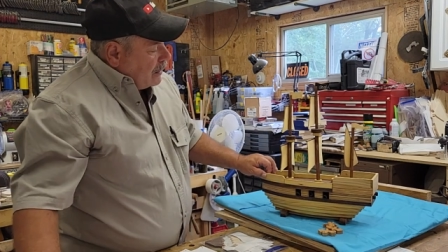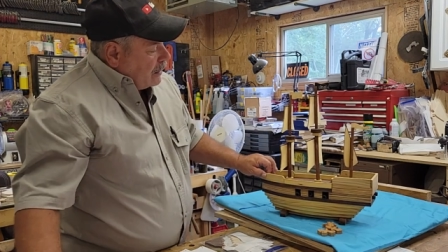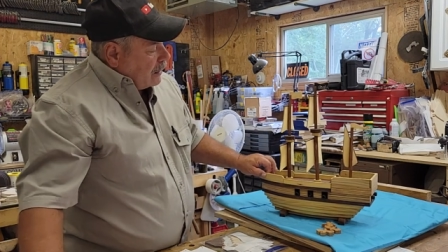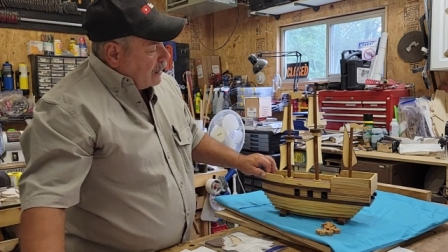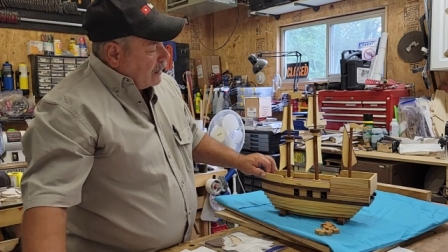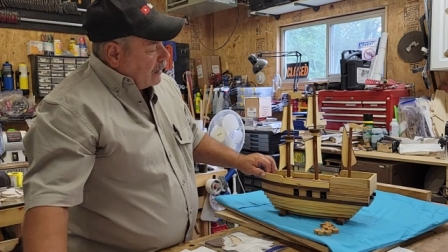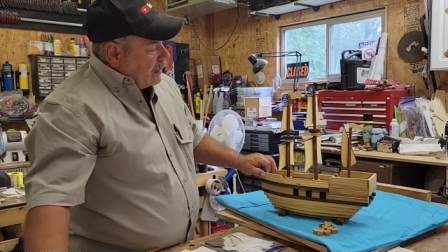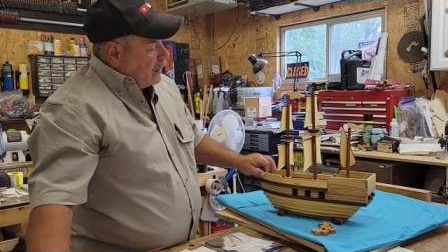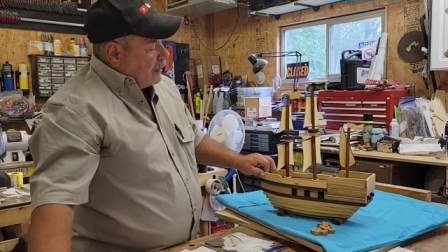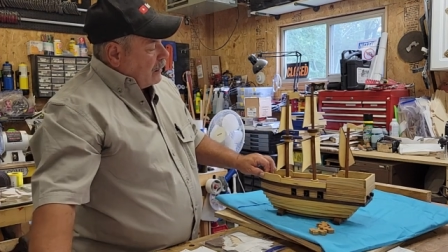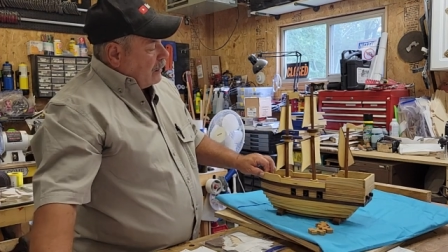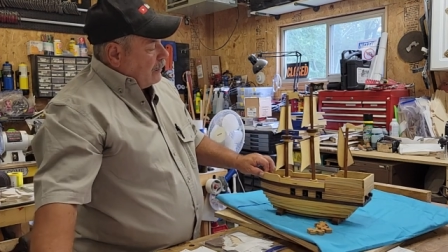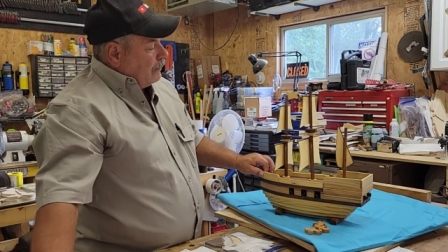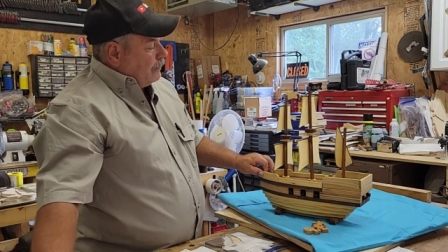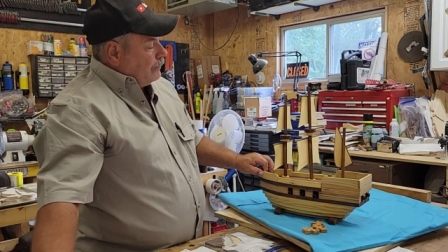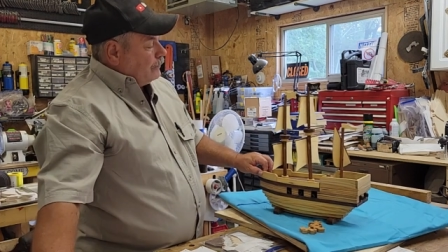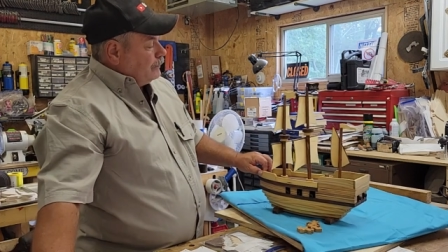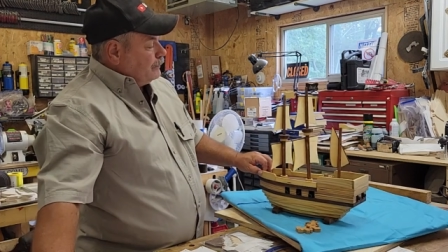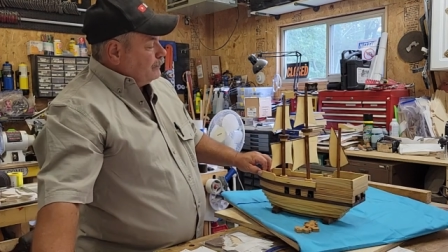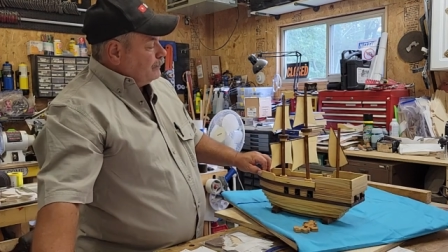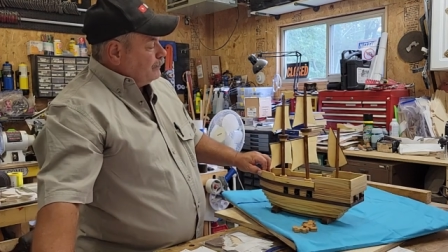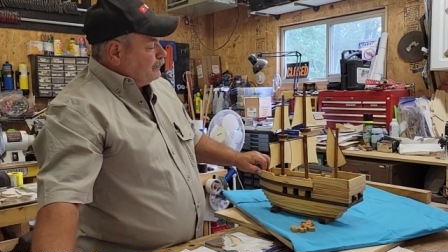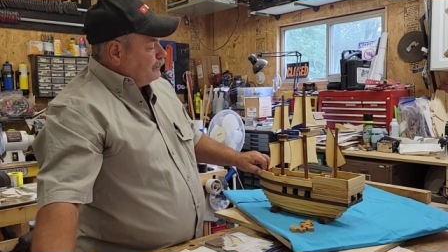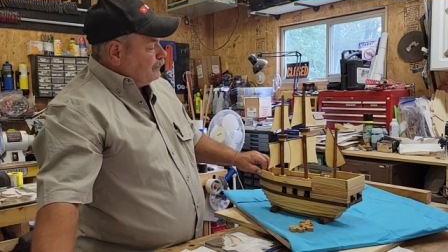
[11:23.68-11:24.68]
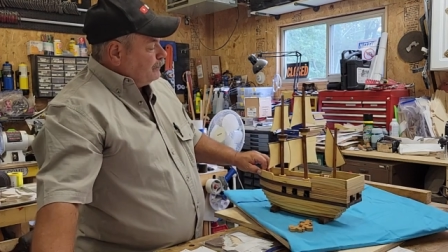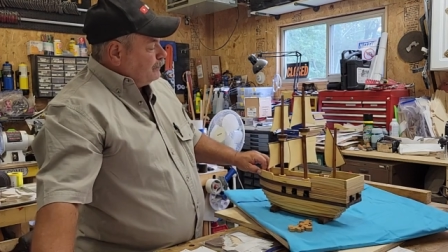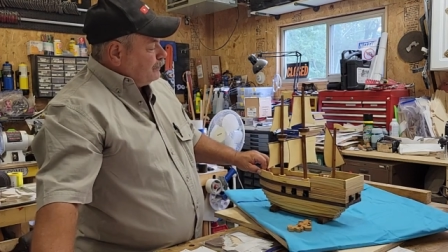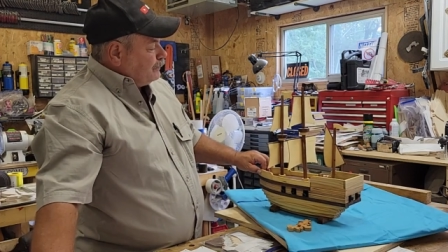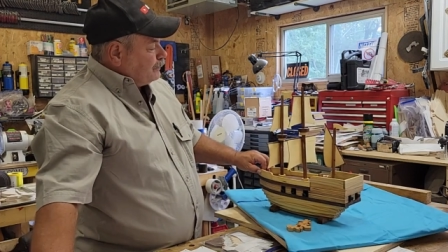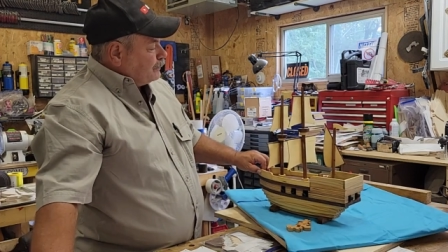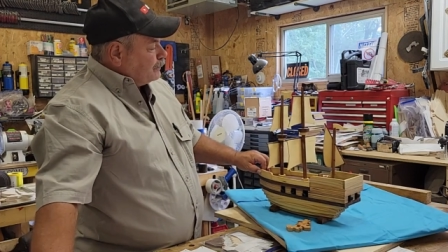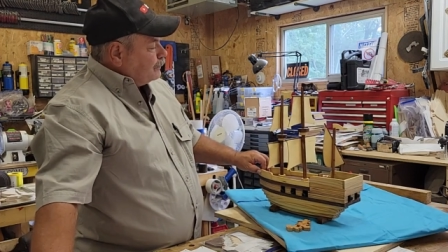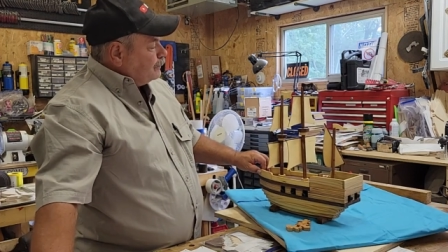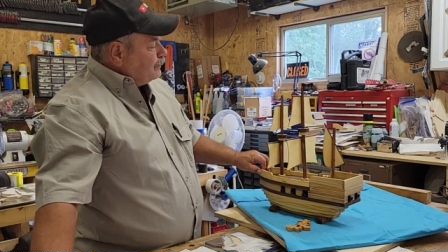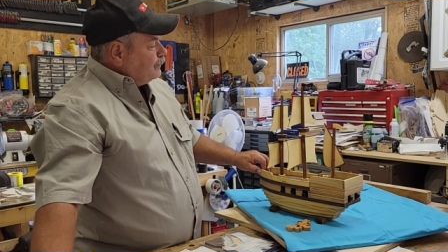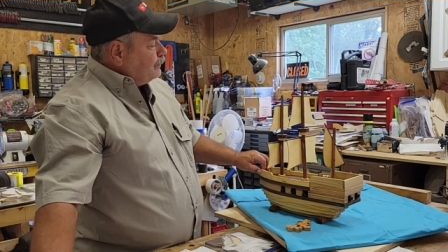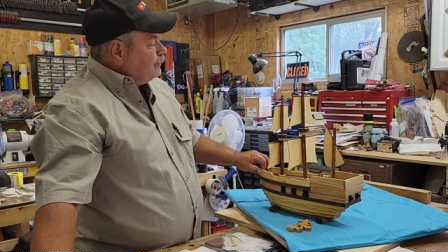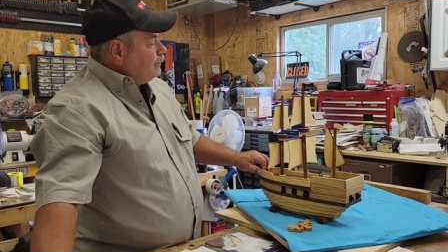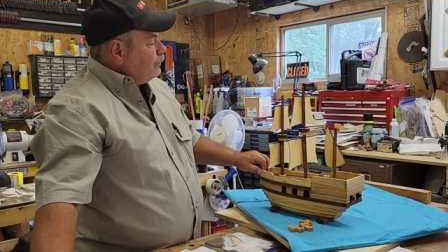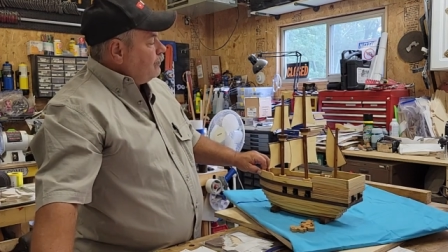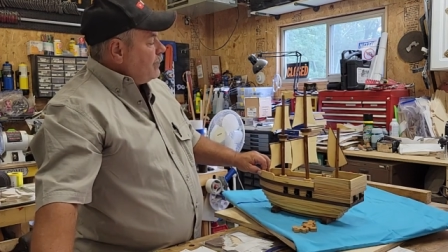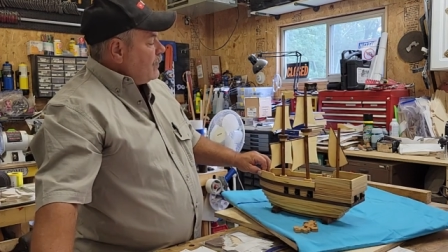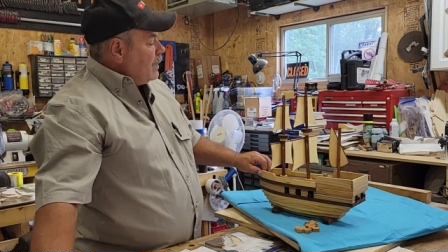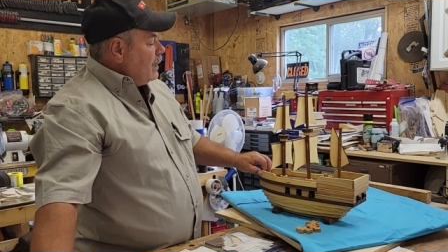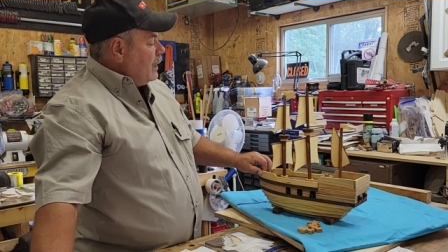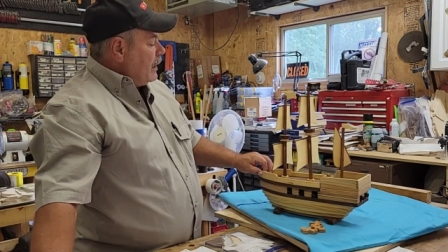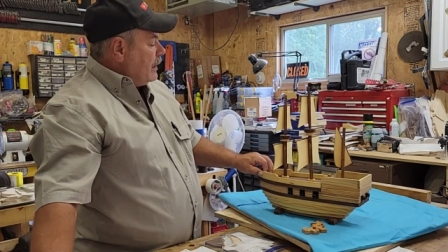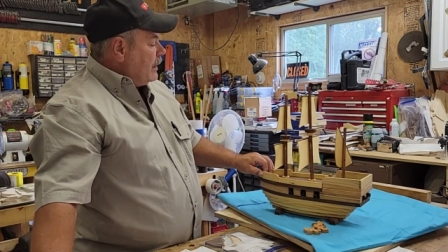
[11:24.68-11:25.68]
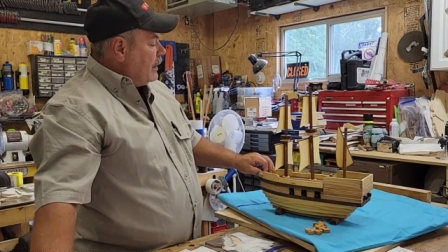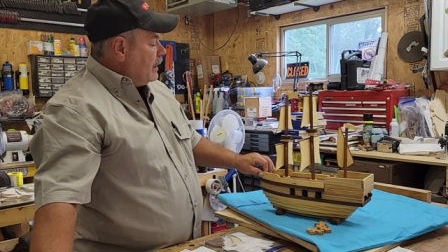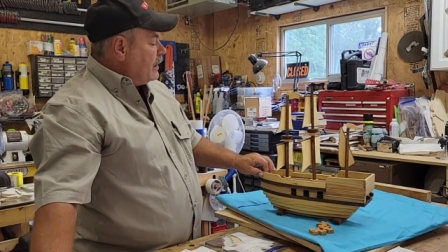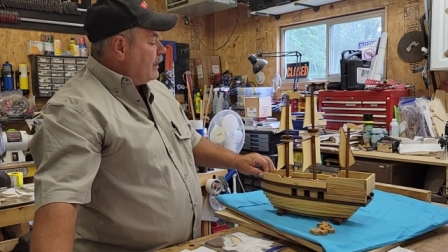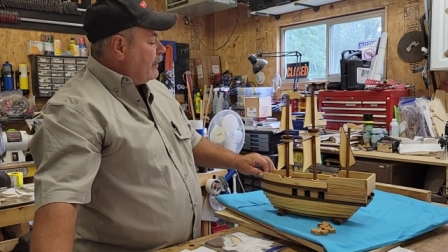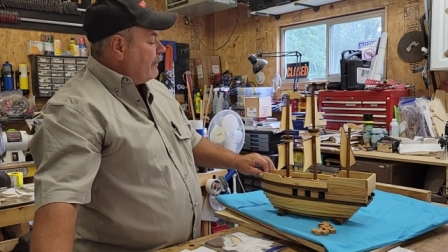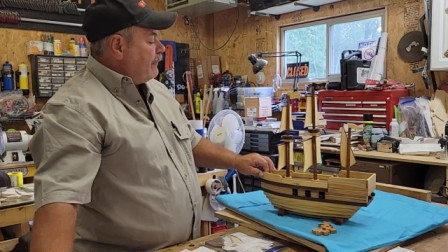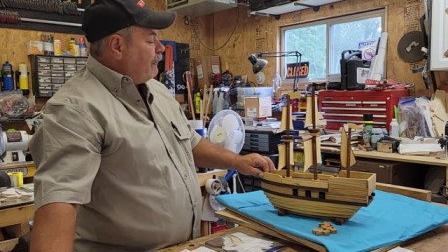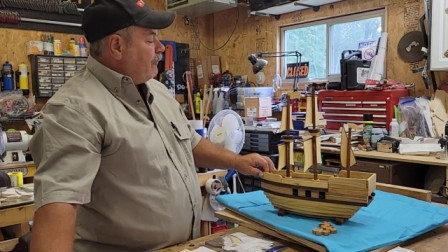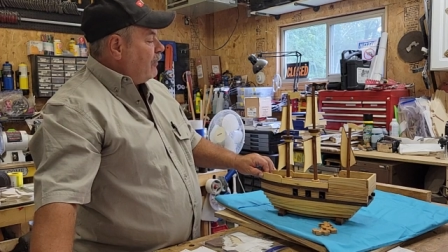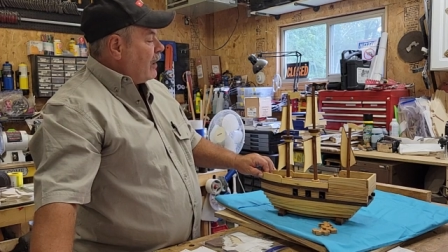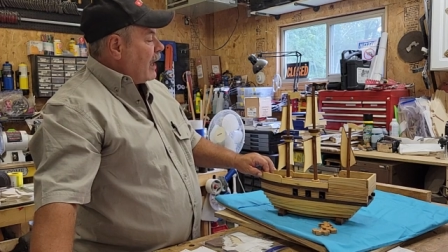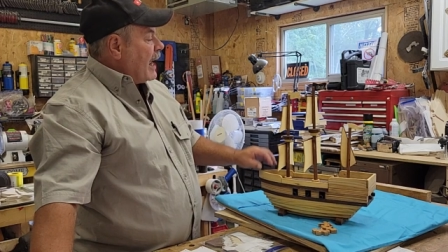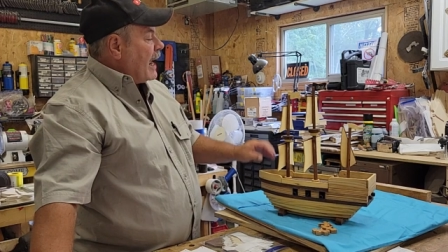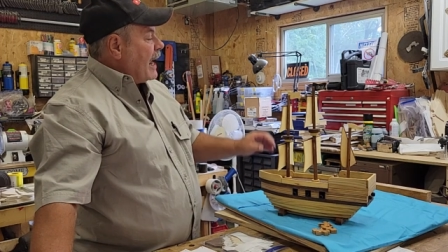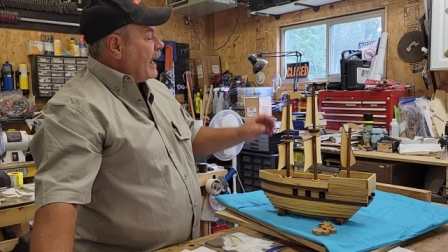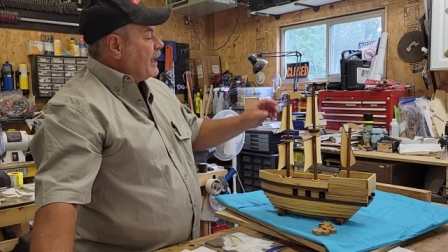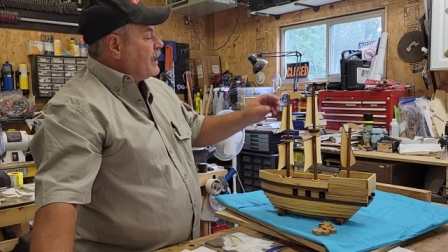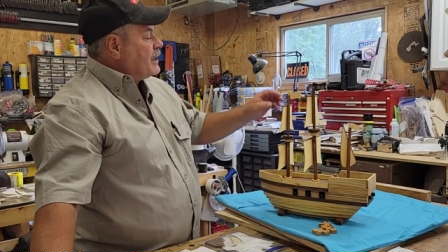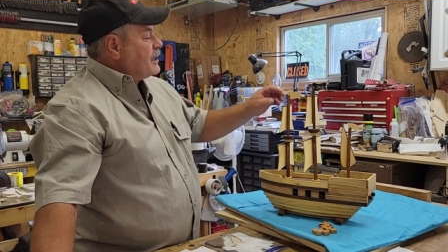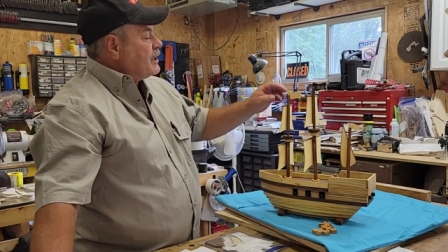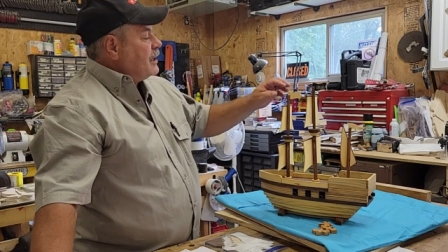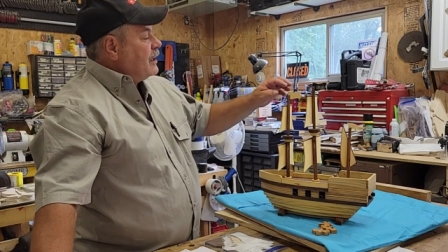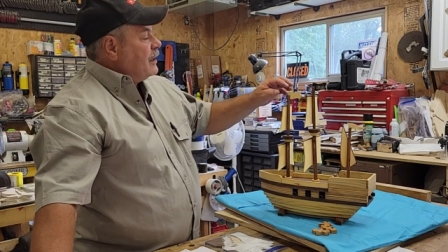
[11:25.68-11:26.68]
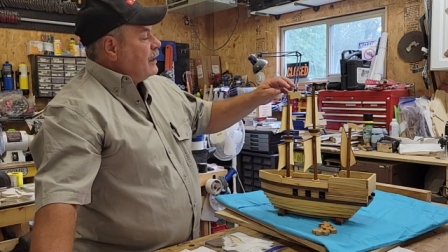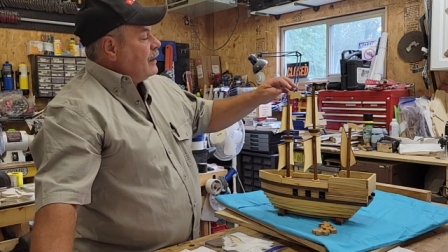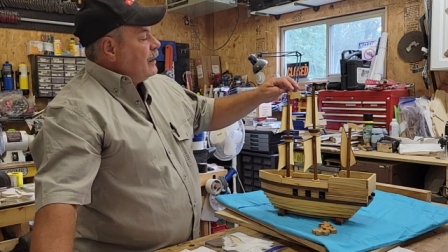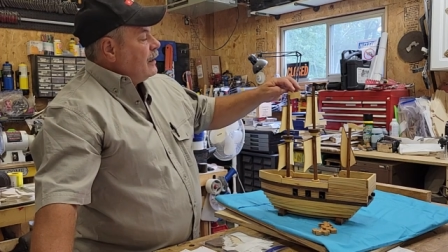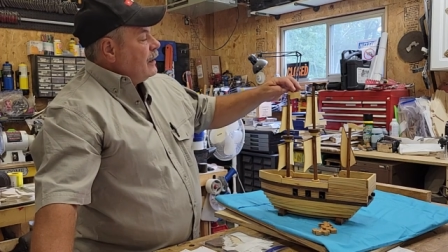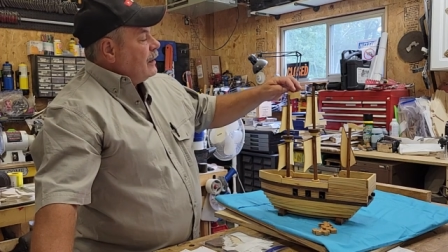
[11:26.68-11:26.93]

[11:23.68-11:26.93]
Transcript: Um, and then the flags.